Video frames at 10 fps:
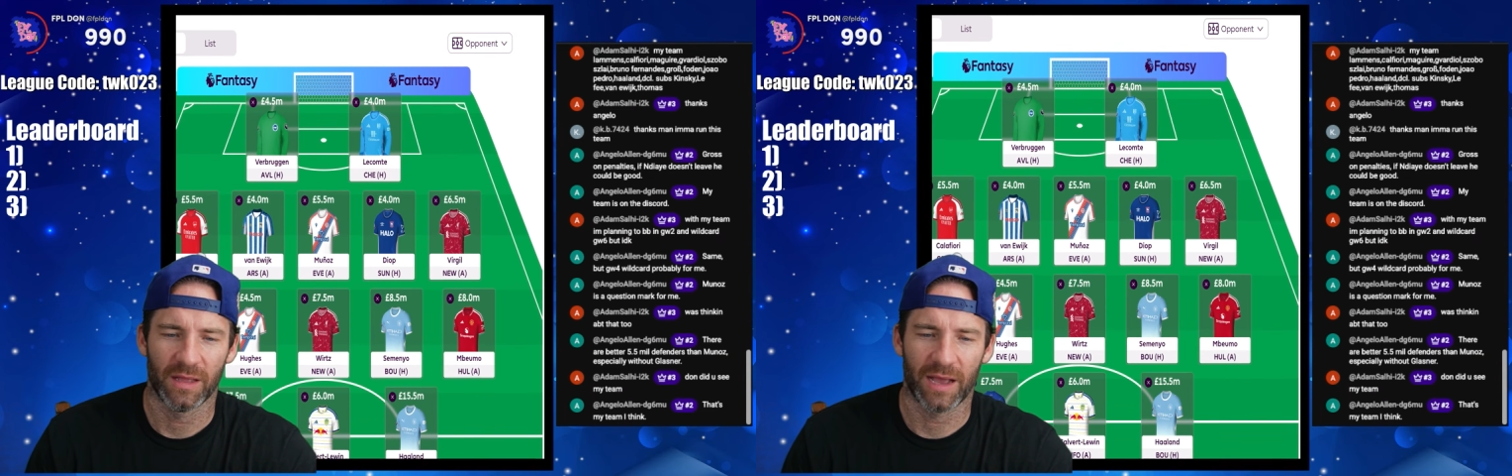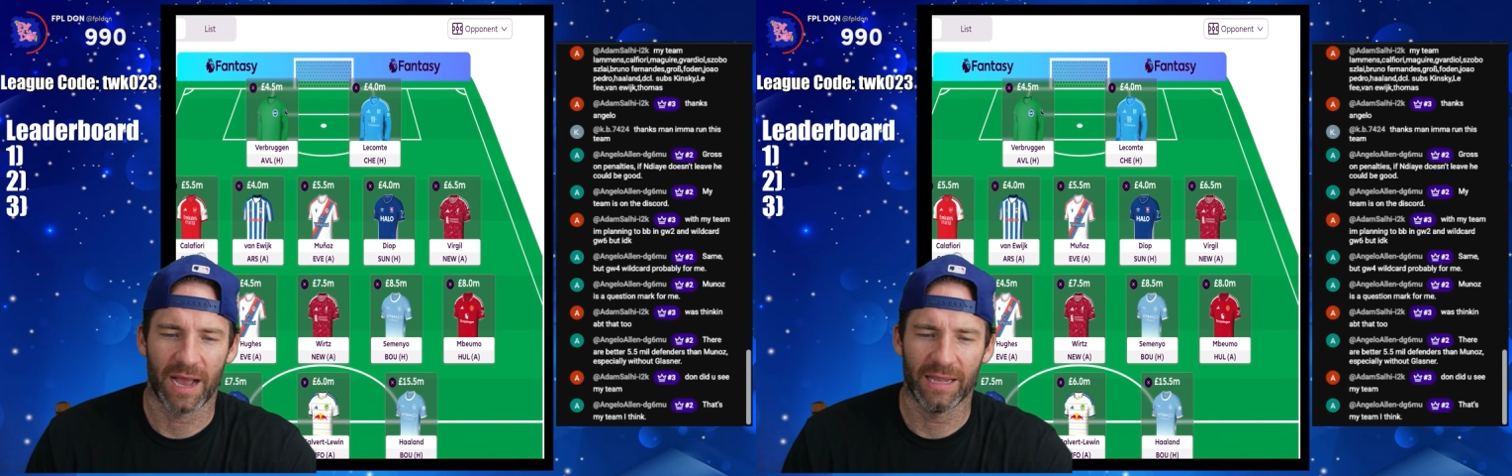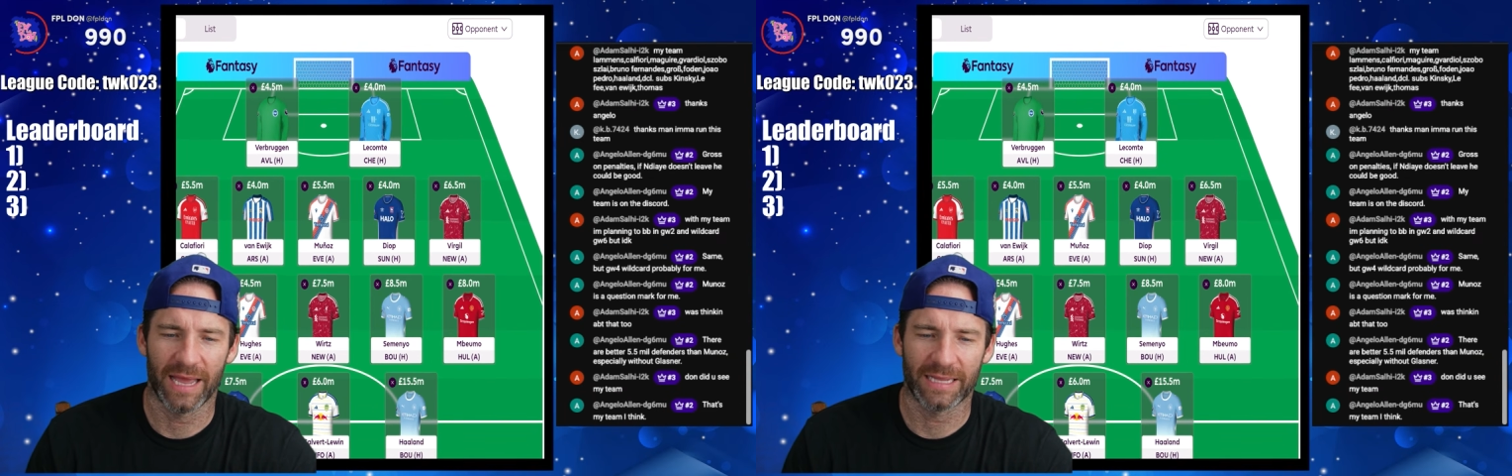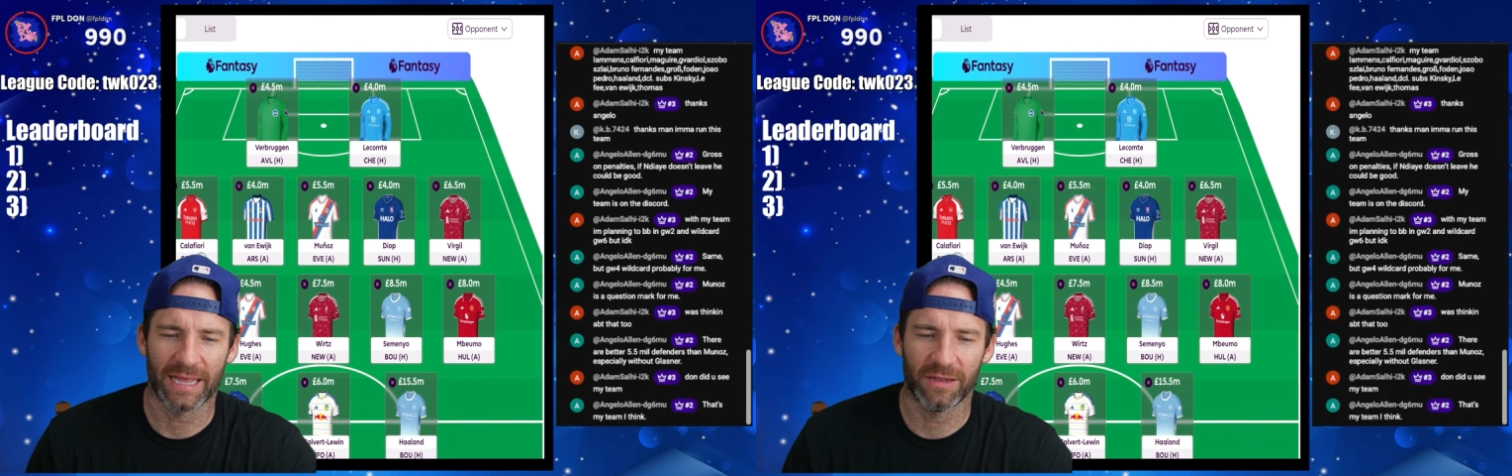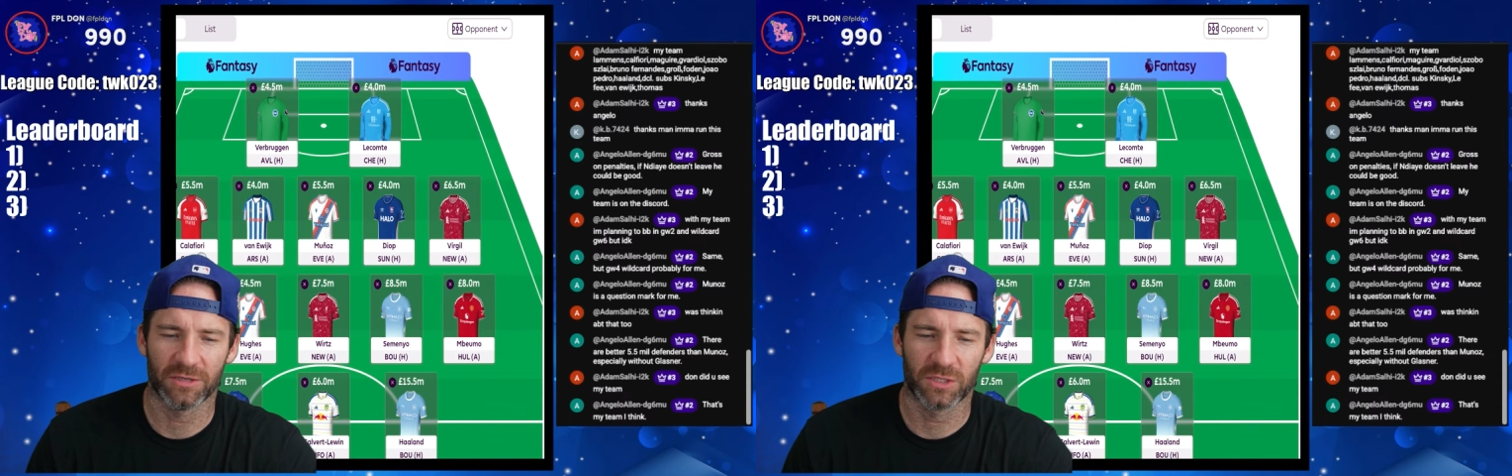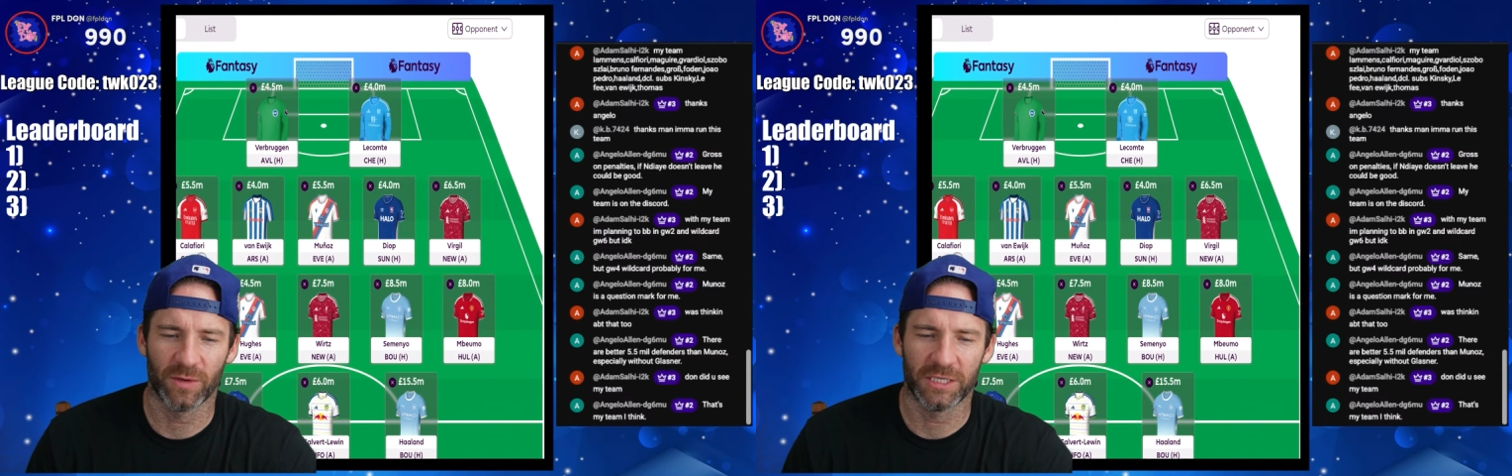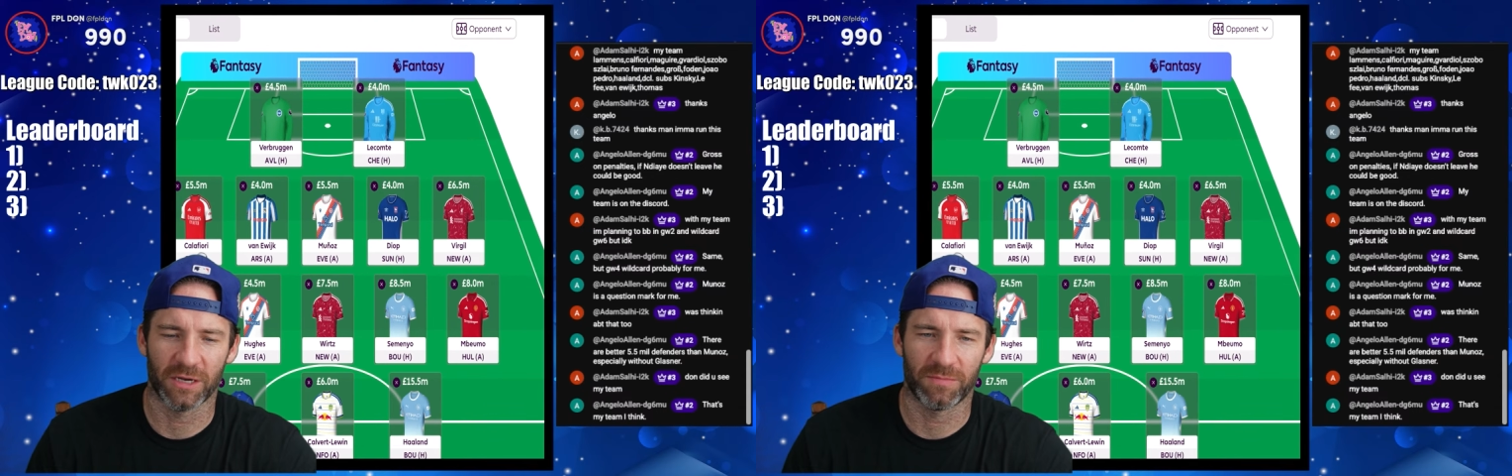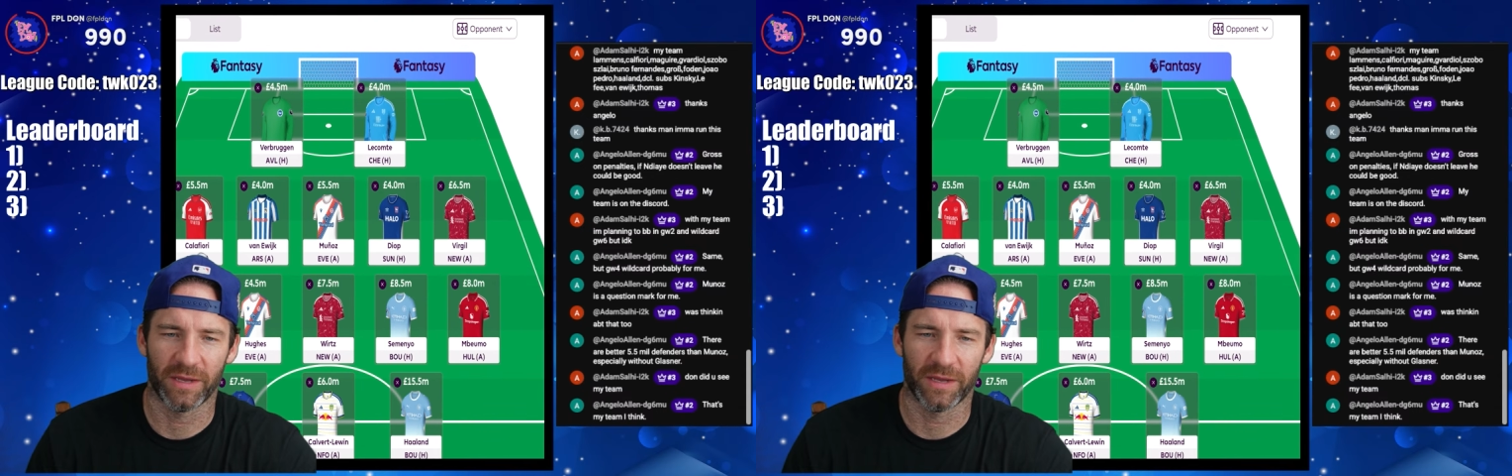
I like that little switch up